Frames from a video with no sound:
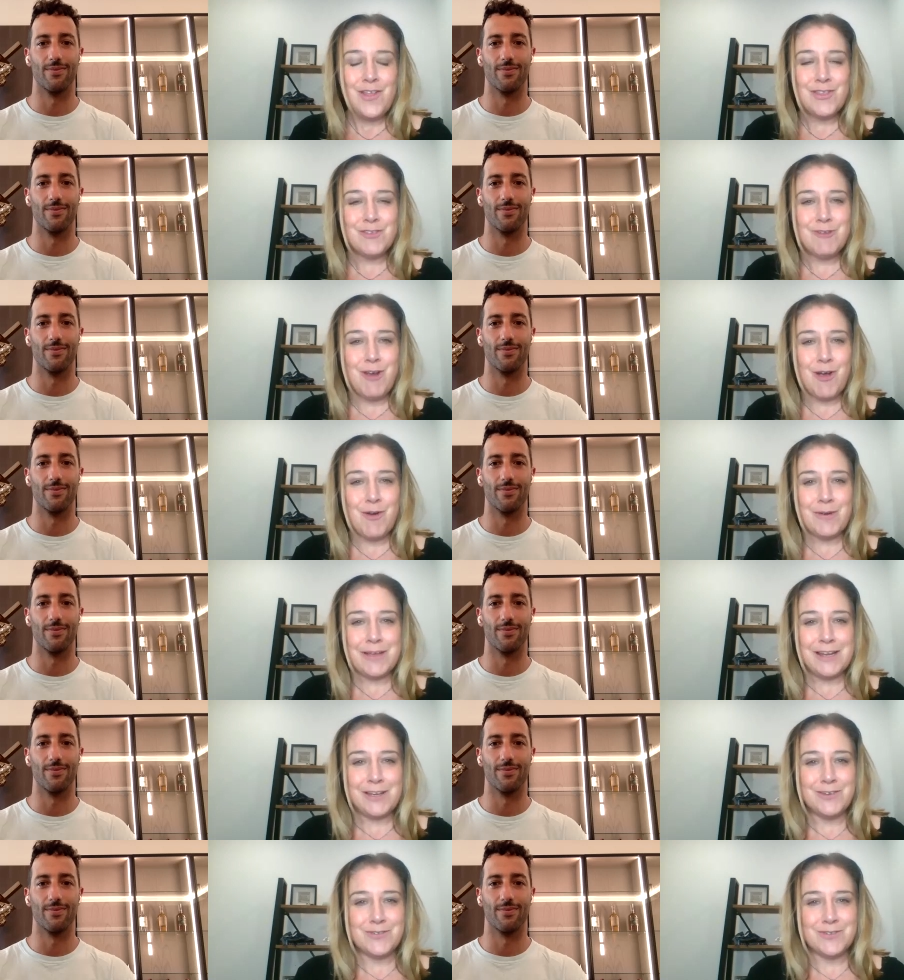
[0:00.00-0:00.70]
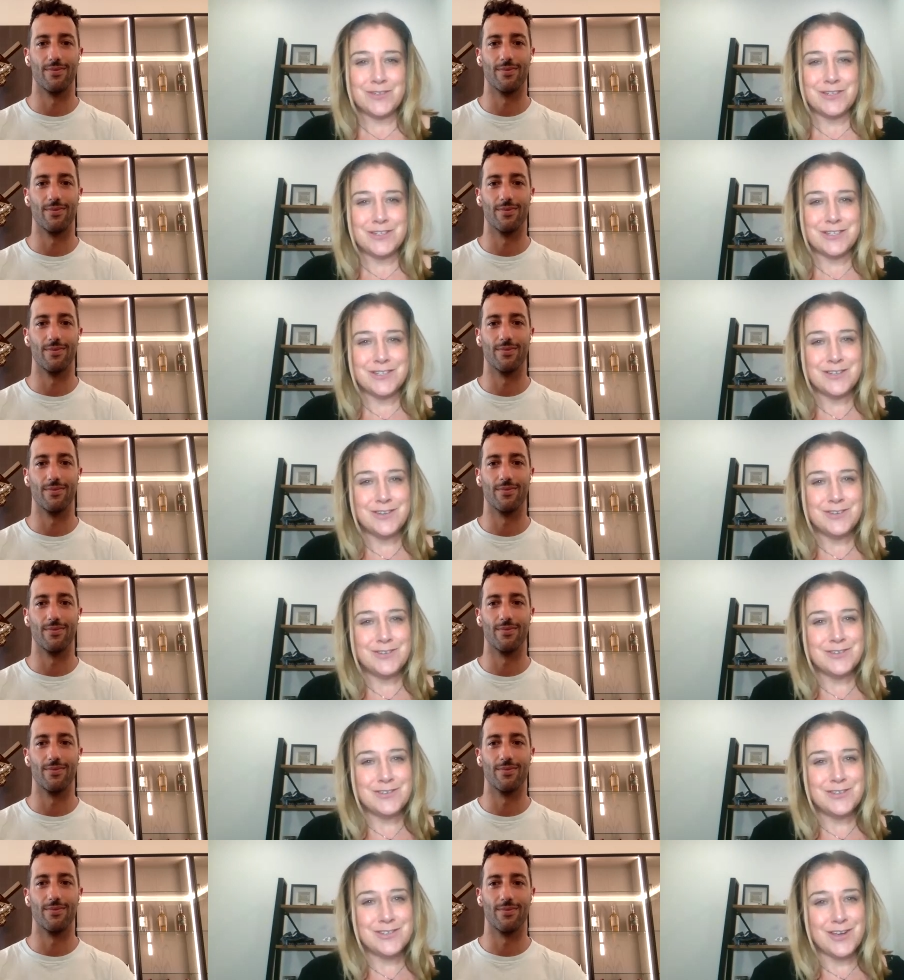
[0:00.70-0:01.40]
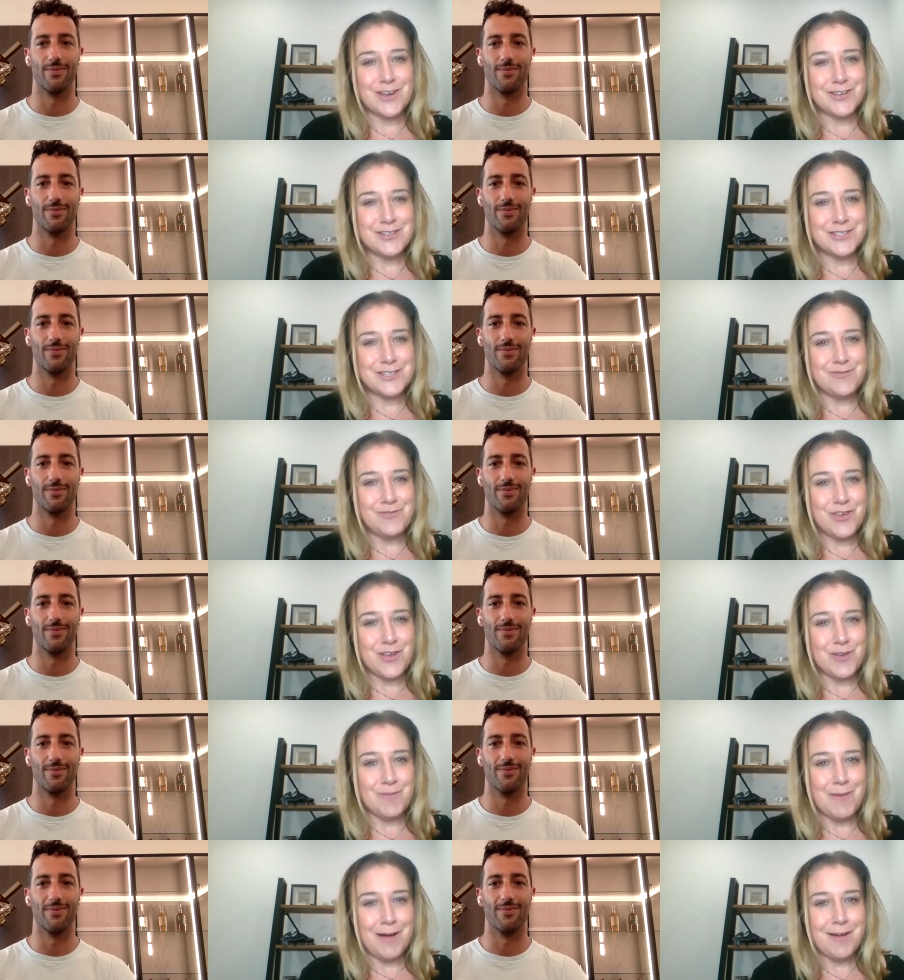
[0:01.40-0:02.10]
Speaker 1: throw in a good, good dose of
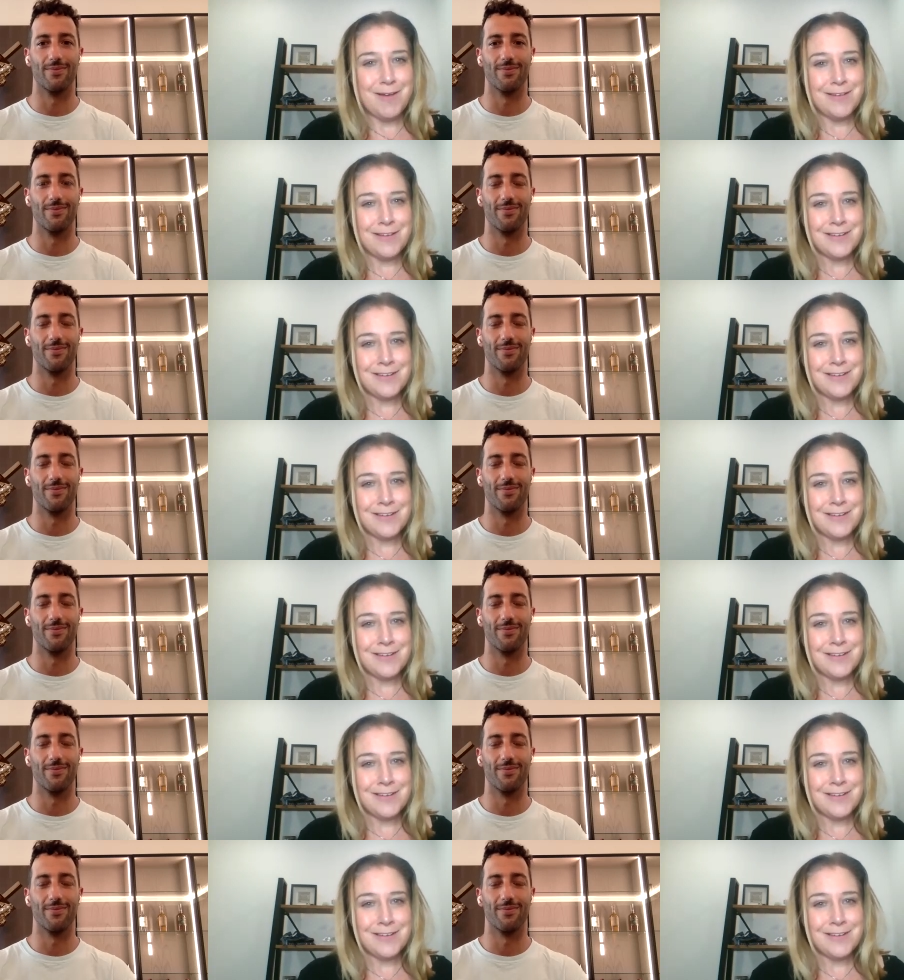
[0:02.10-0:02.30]
humor.